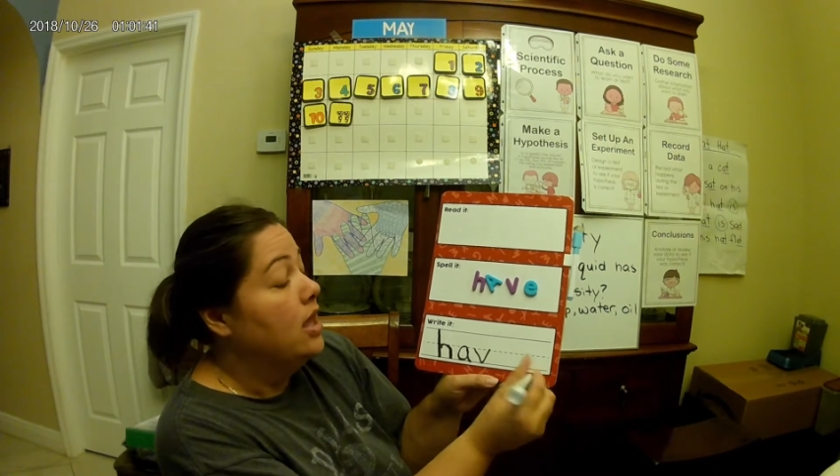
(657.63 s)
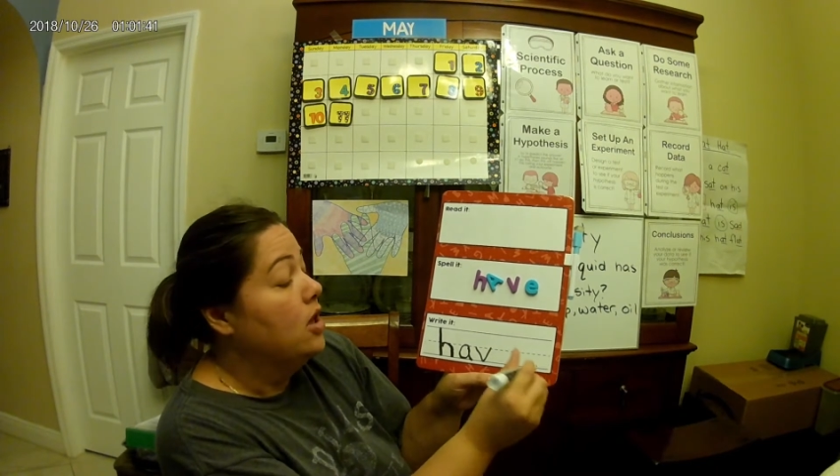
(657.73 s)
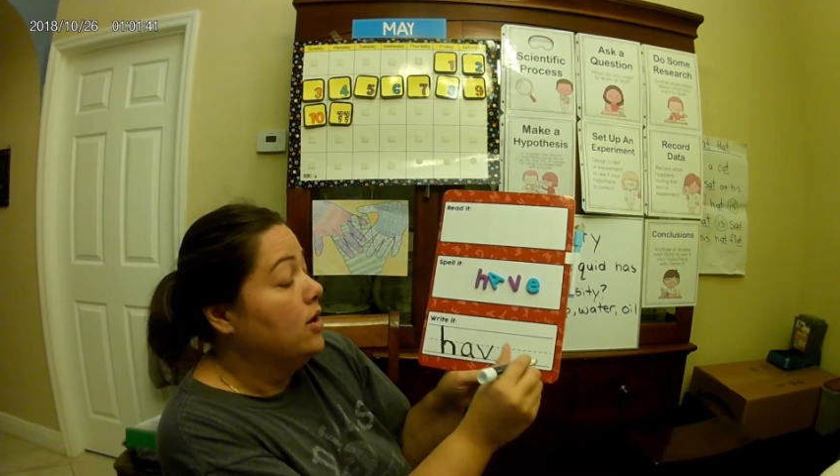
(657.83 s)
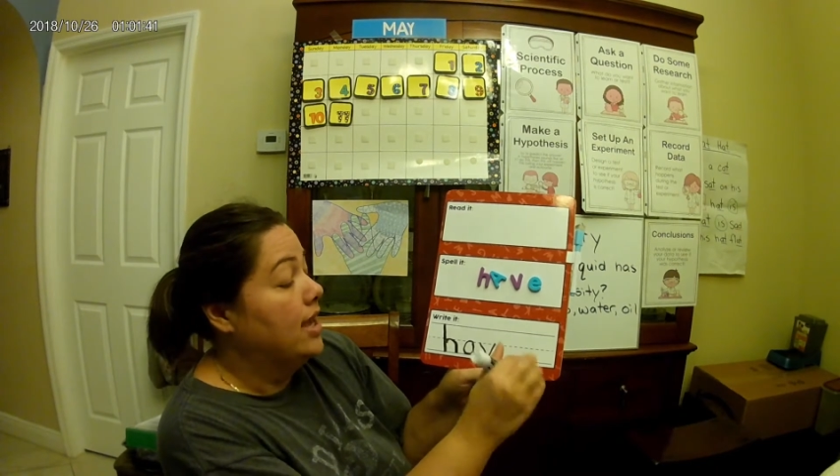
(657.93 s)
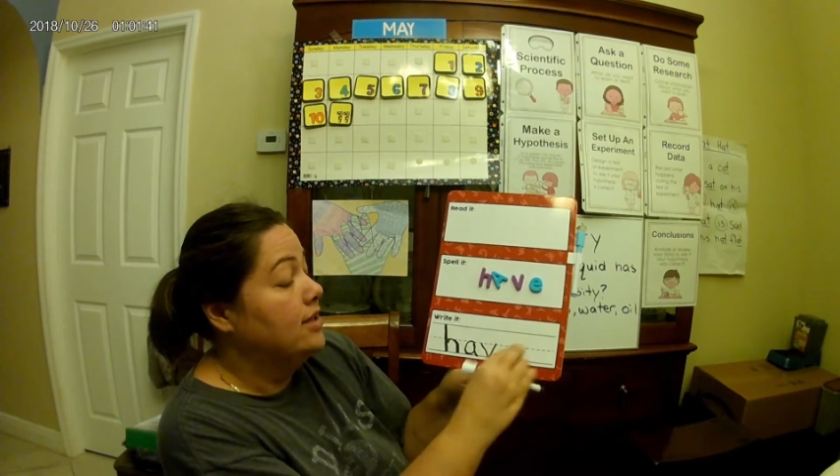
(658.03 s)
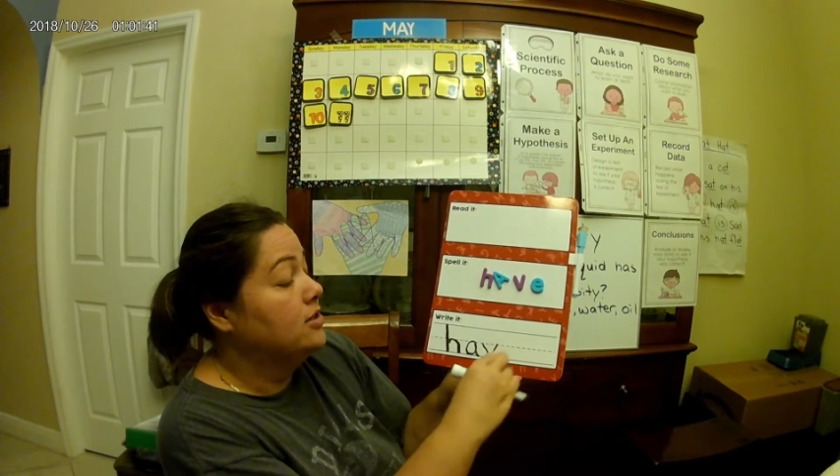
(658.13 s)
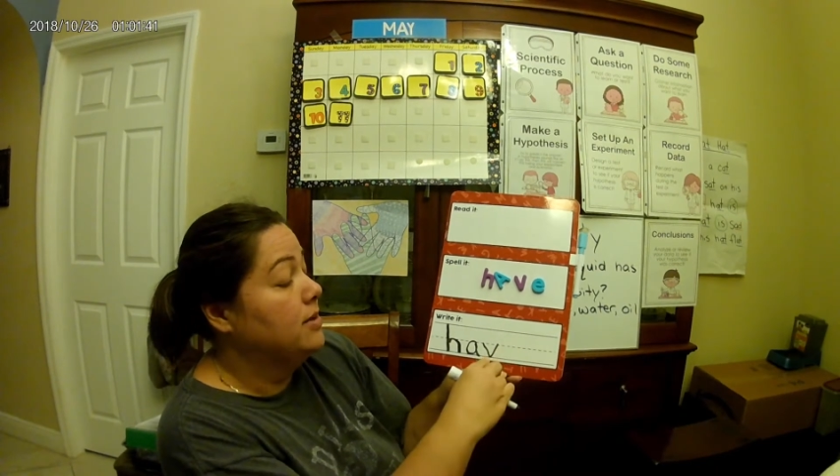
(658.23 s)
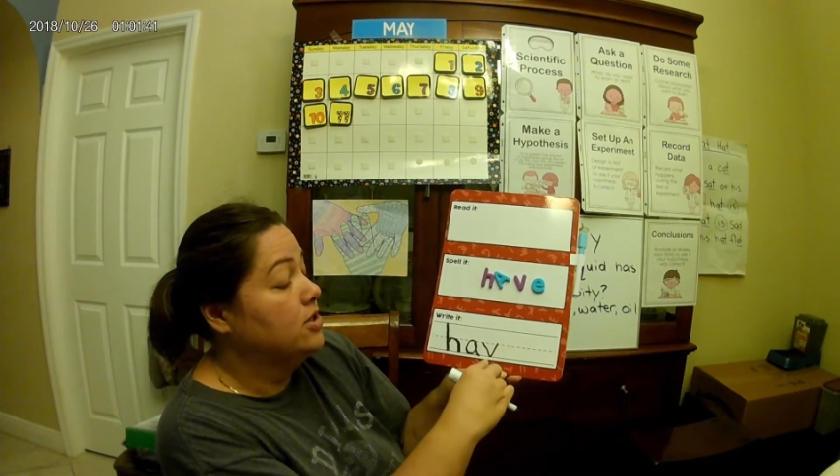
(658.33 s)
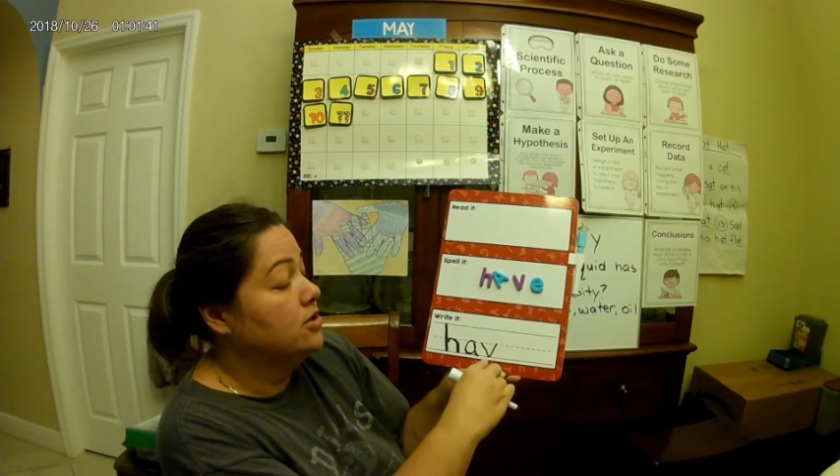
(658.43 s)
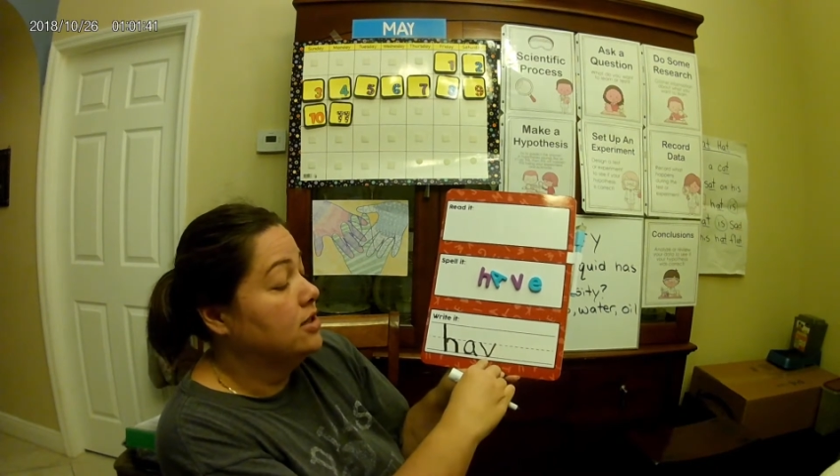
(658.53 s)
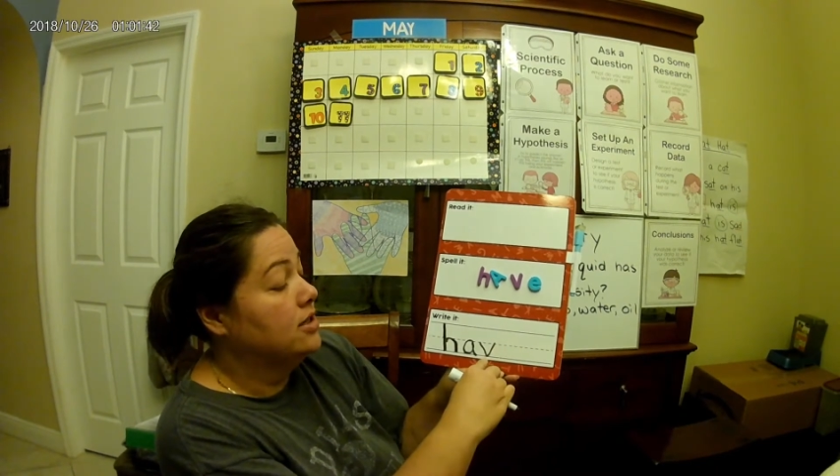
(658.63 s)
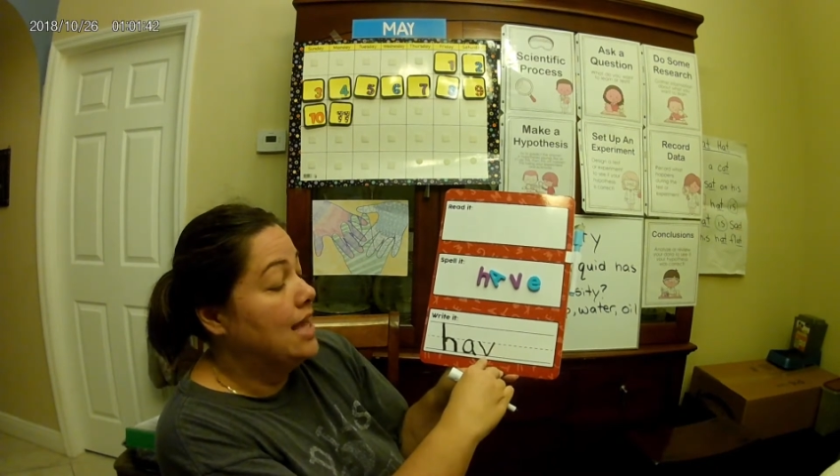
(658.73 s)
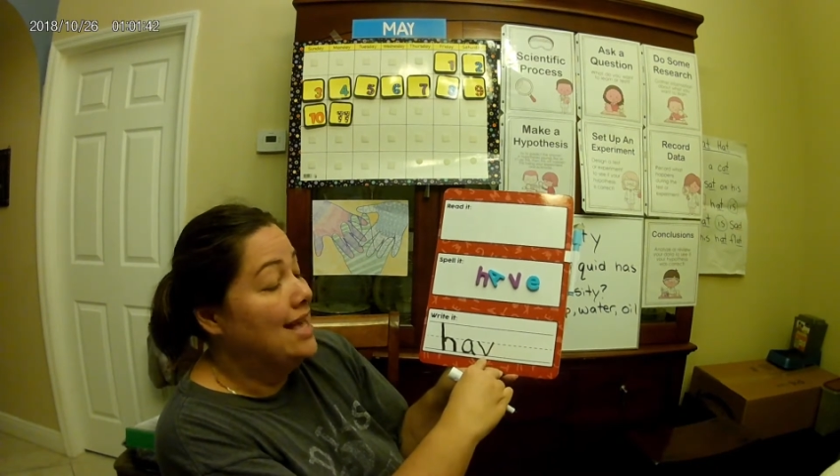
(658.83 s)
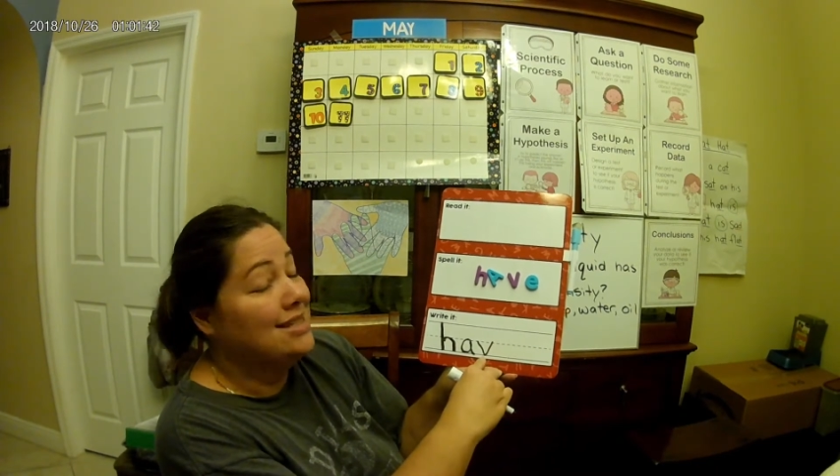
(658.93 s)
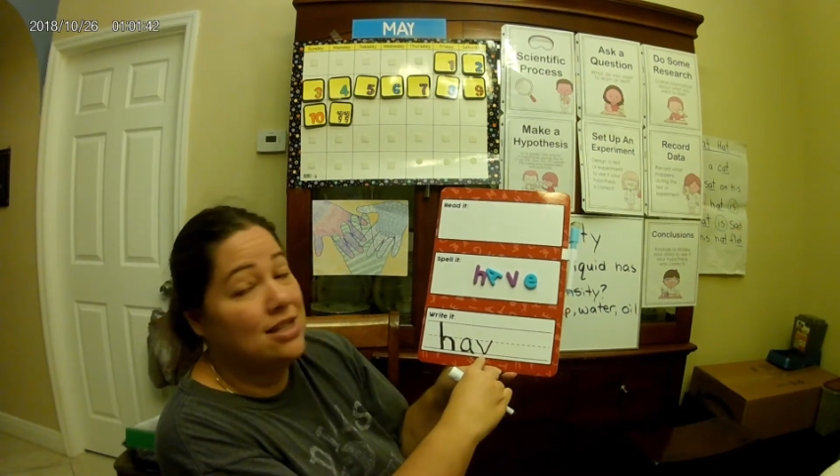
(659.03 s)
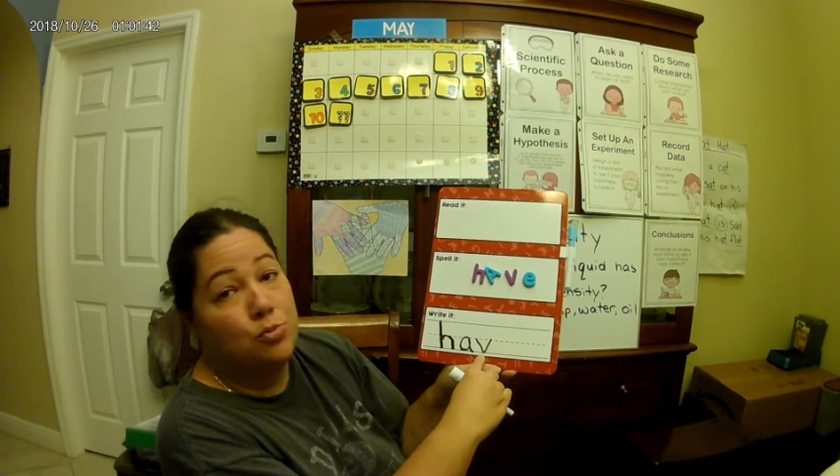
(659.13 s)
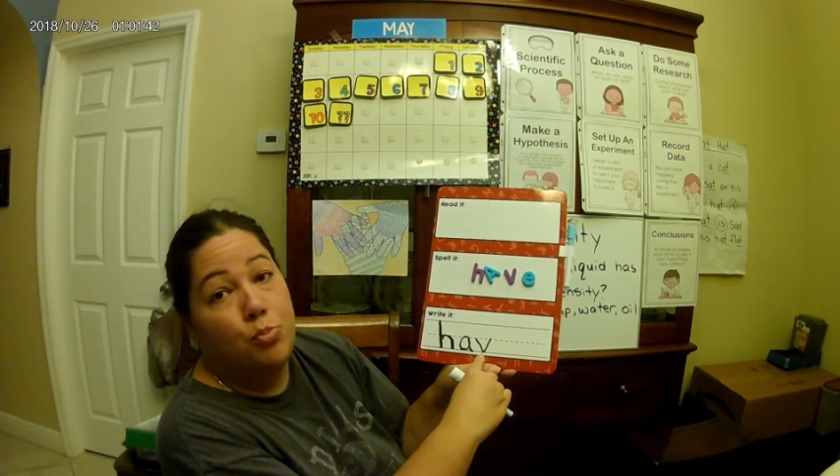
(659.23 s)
Okay, so make sure it has a little